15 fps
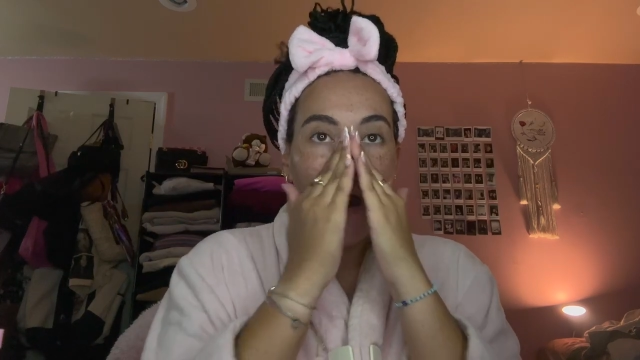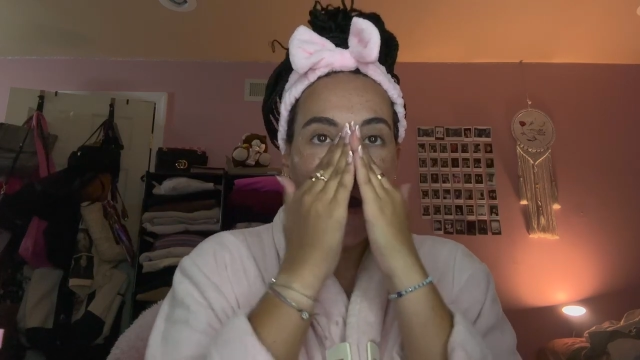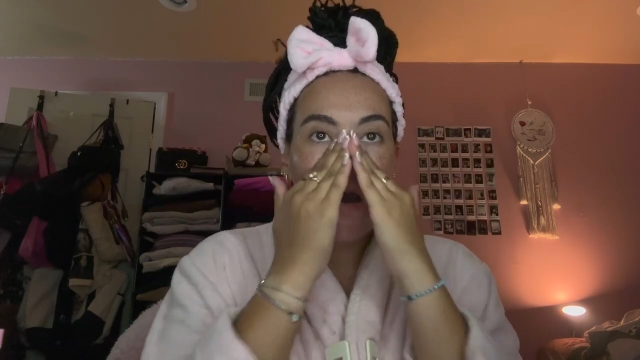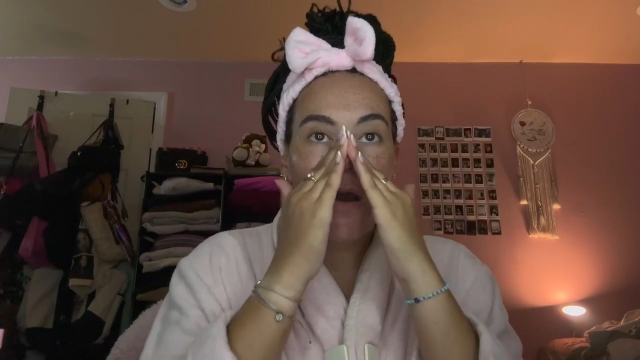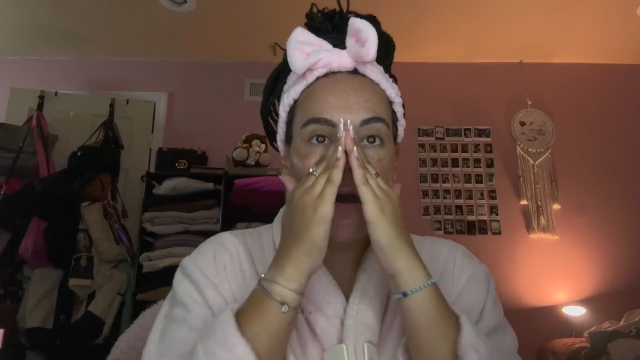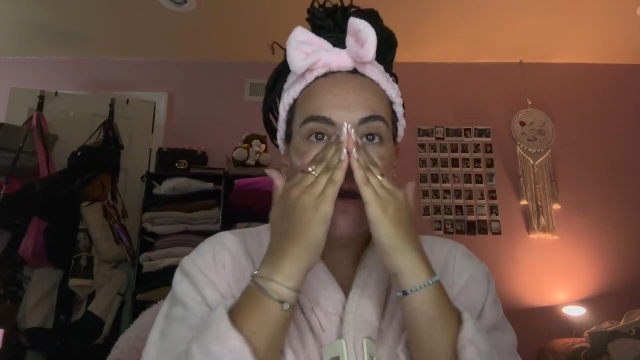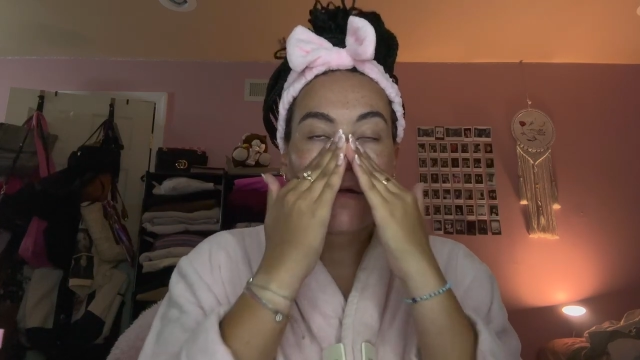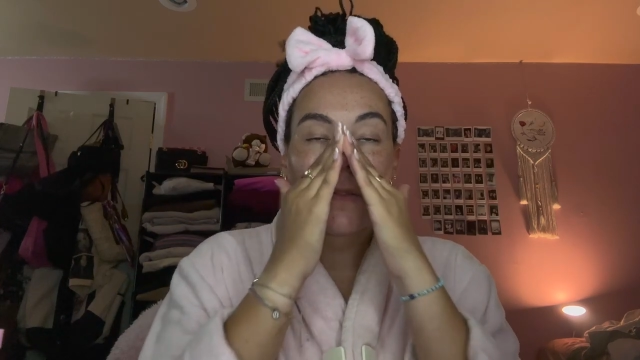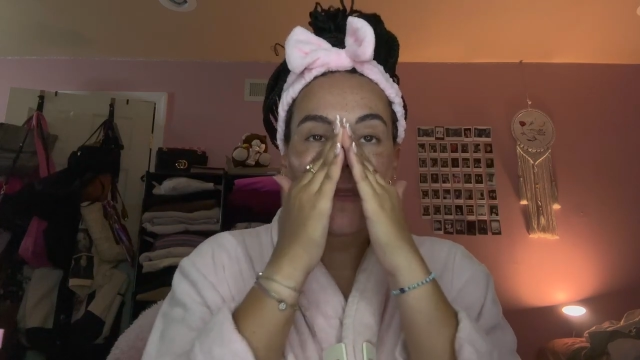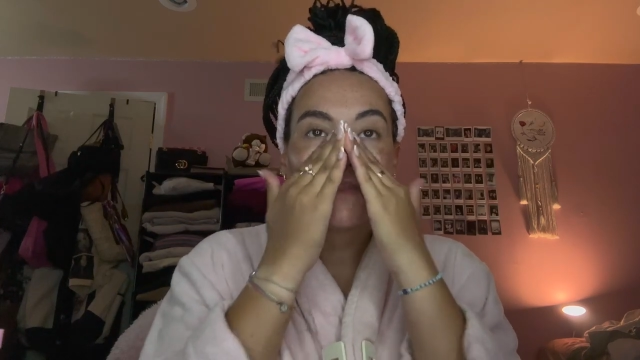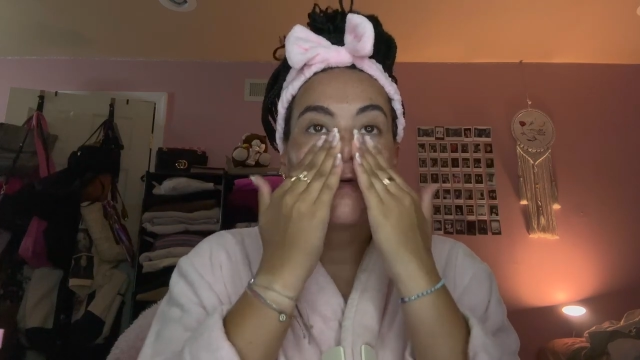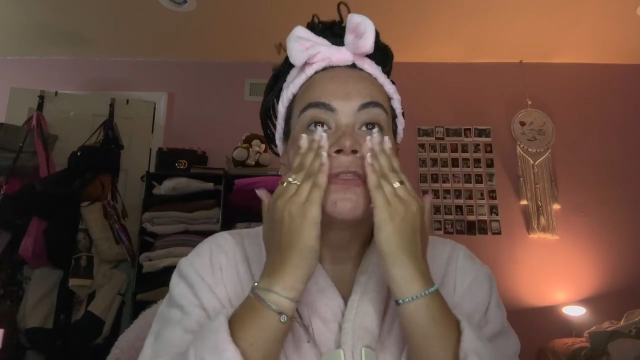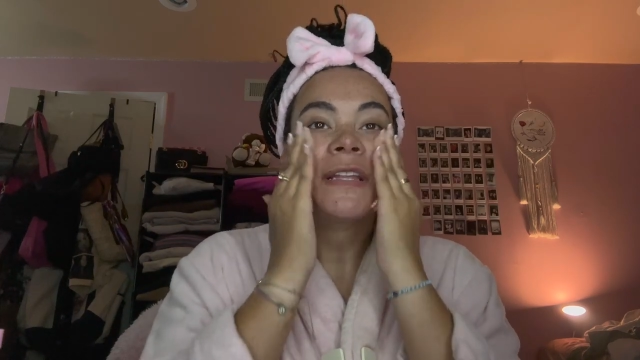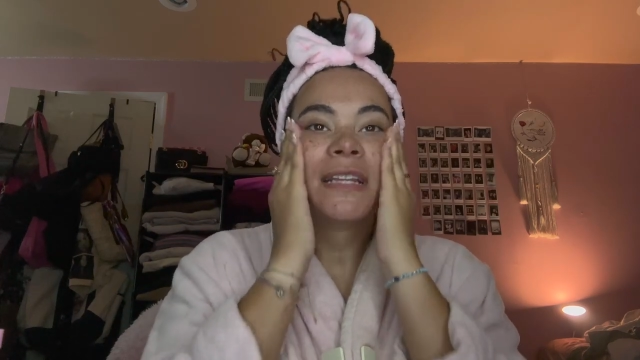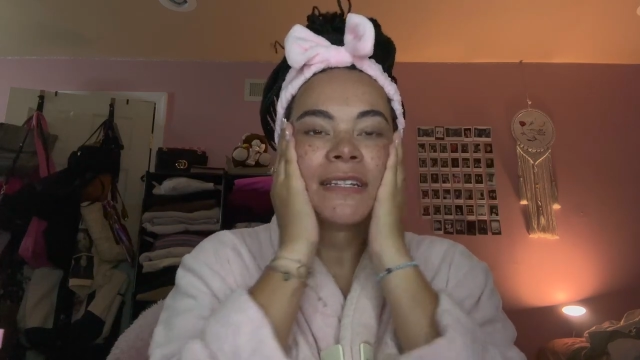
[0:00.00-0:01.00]
all
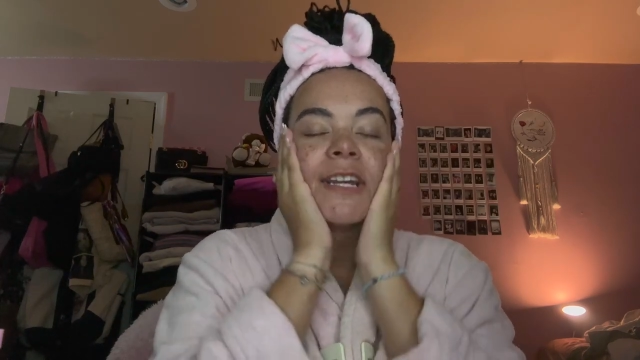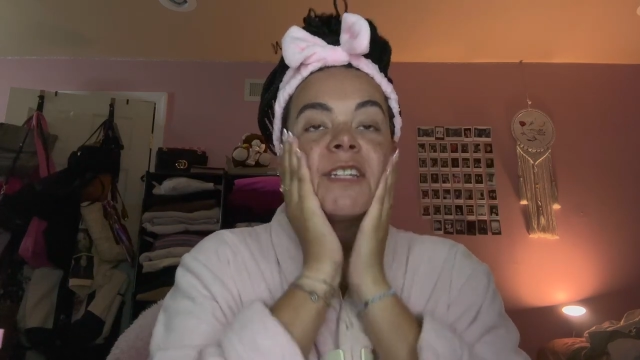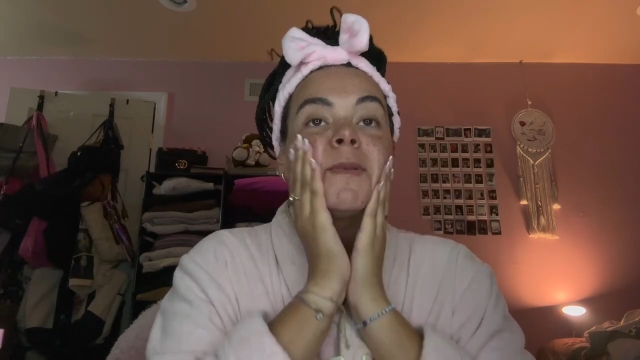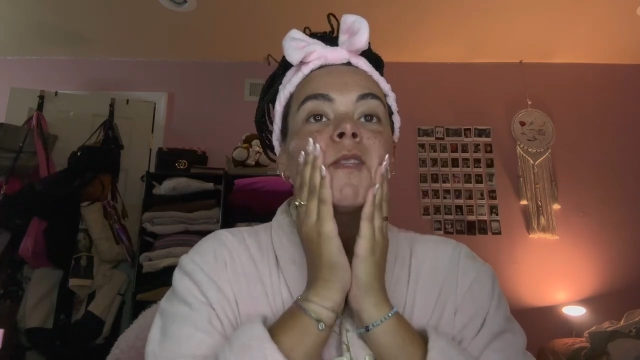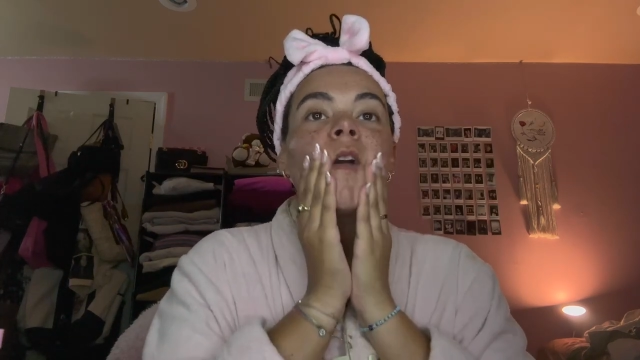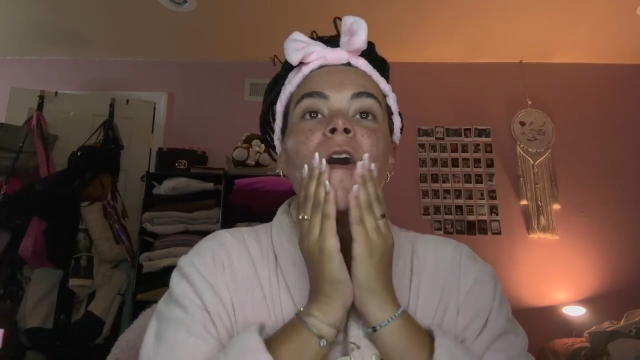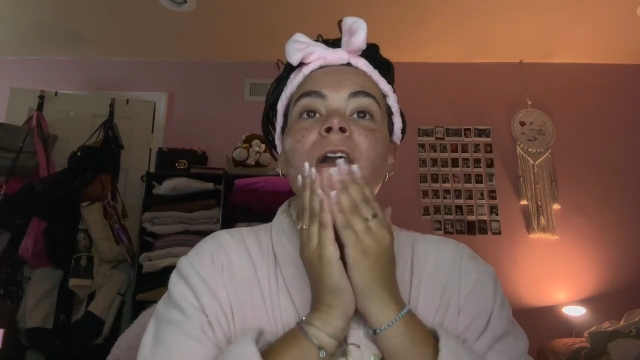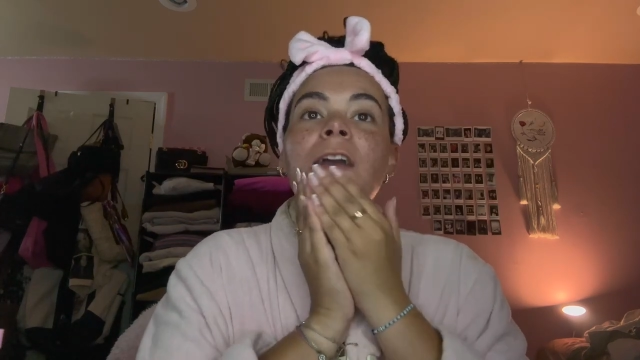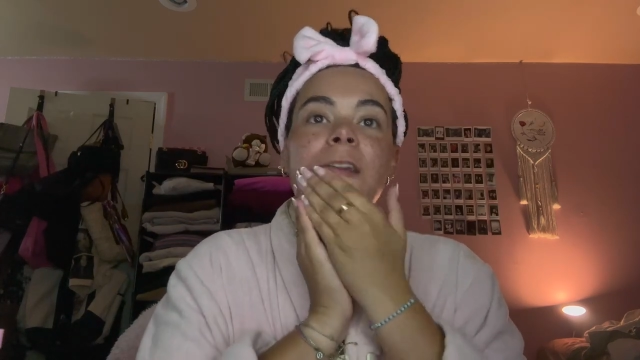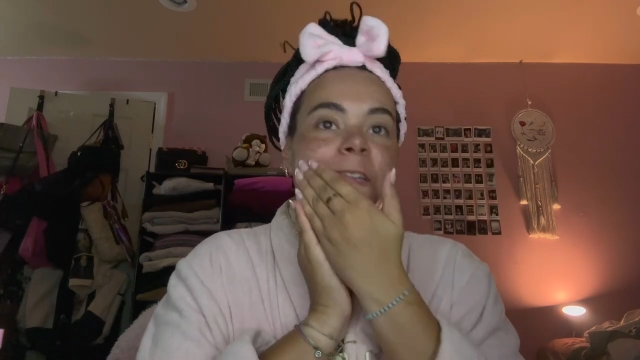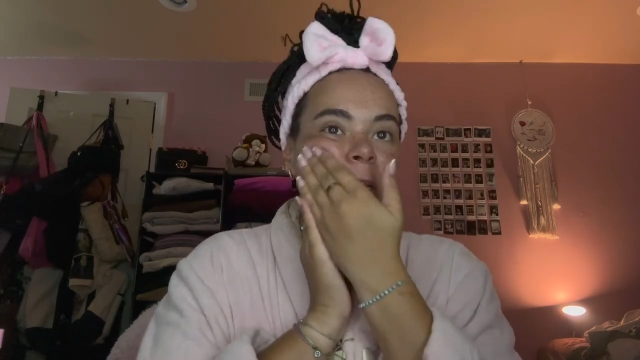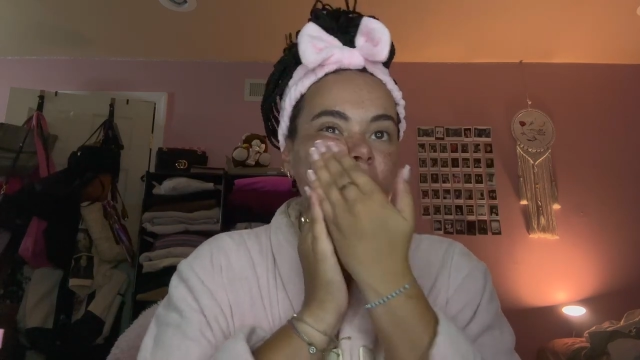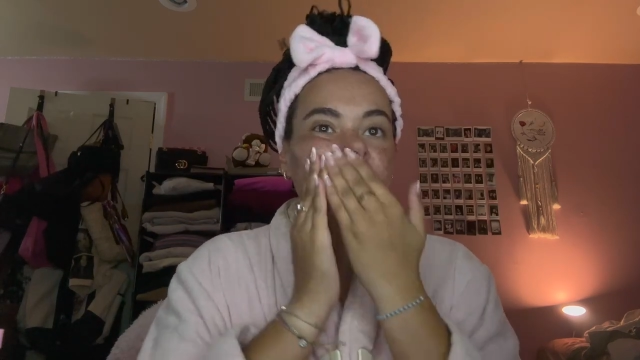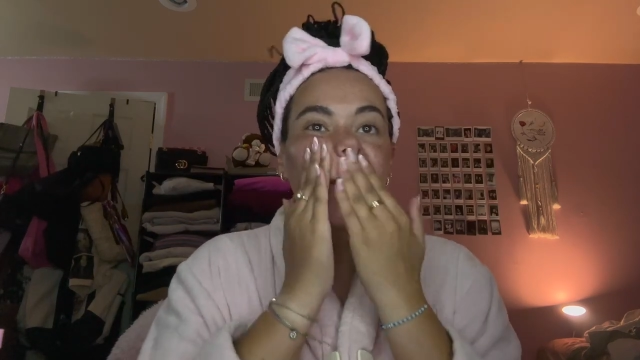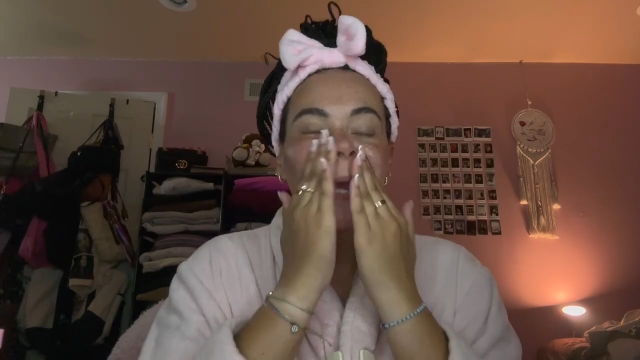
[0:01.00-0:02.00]
the thing that takes me
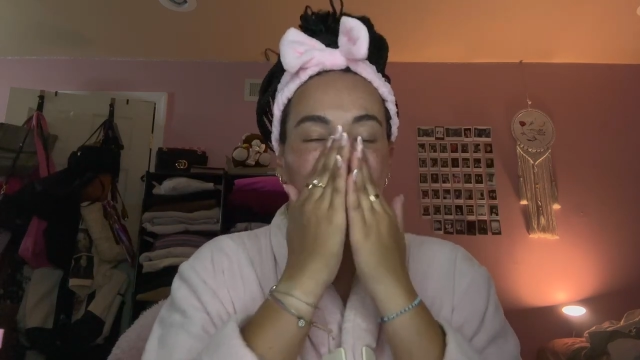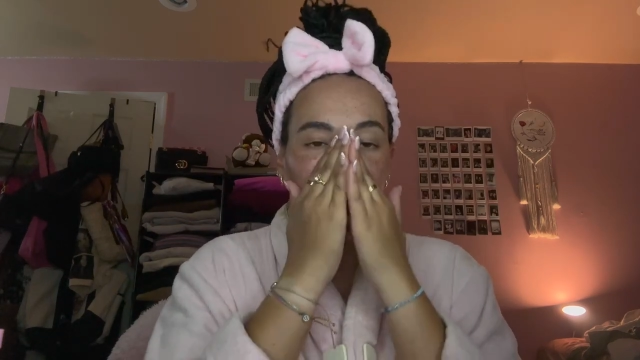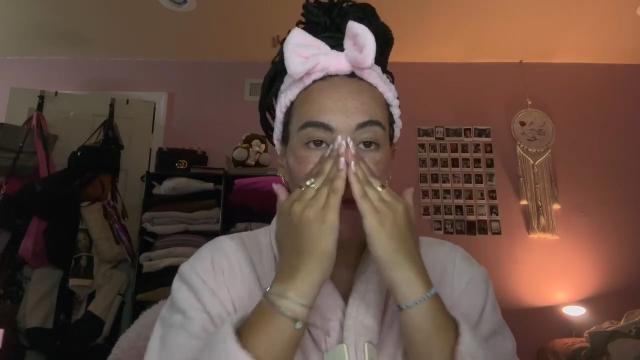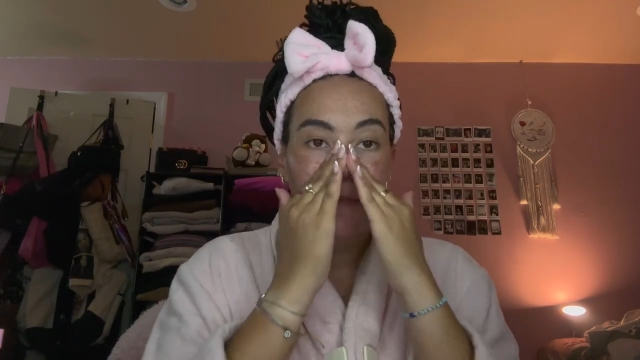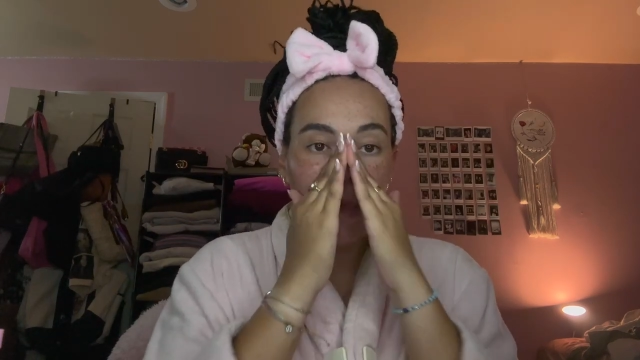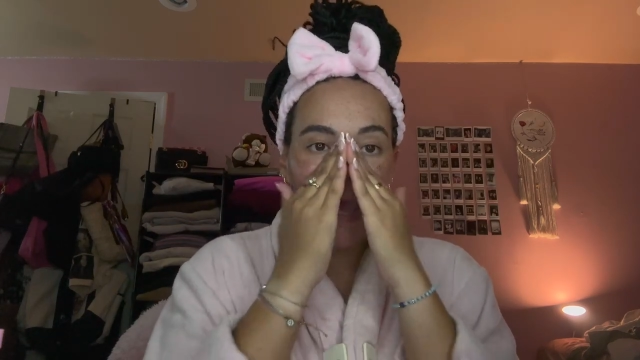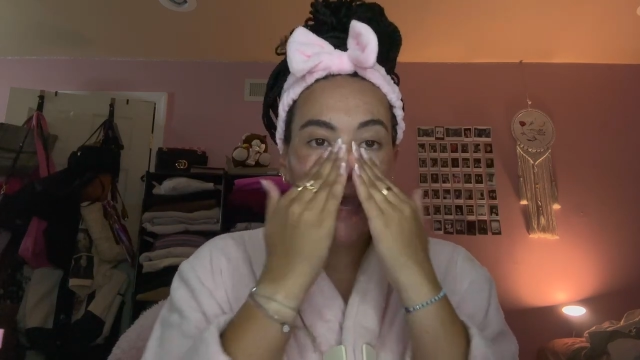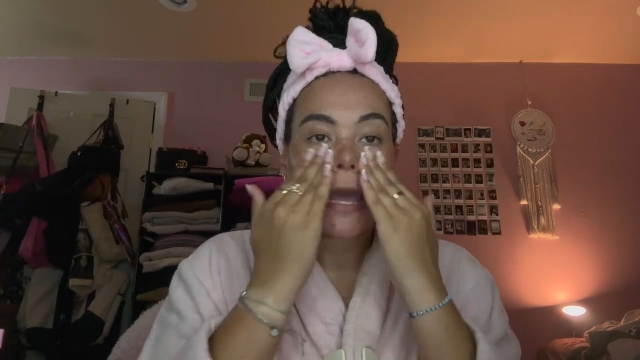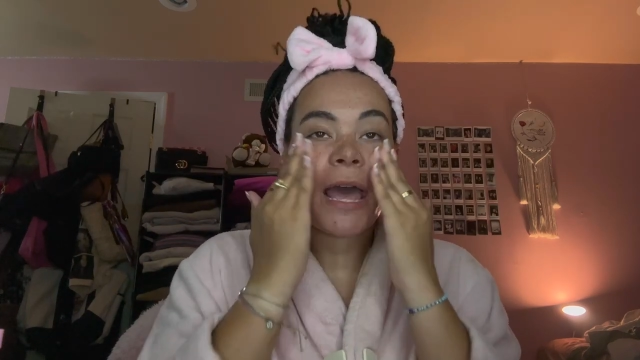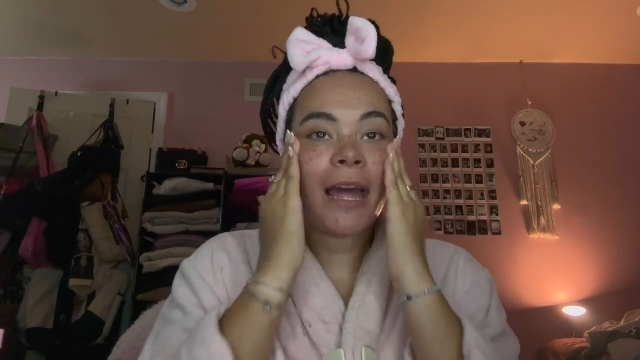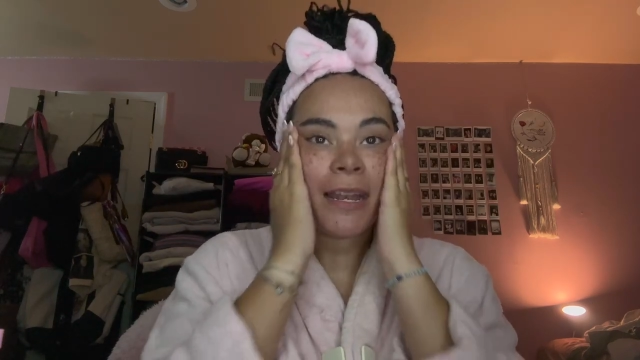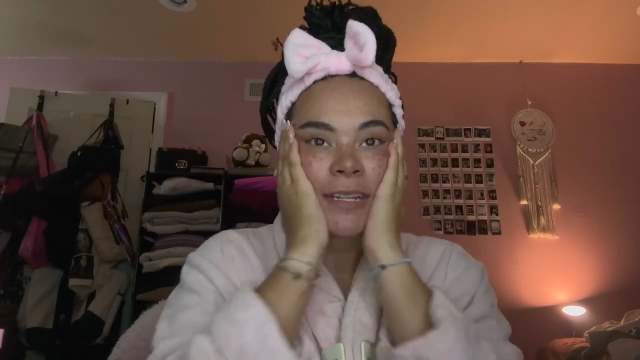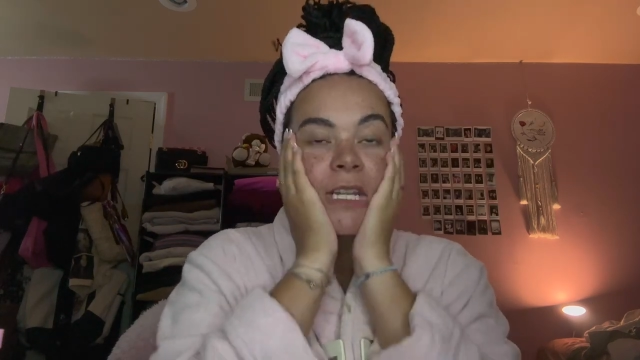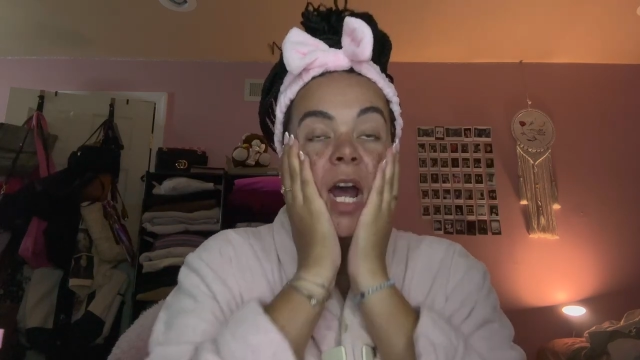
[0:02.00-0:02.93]
longest is makeup. And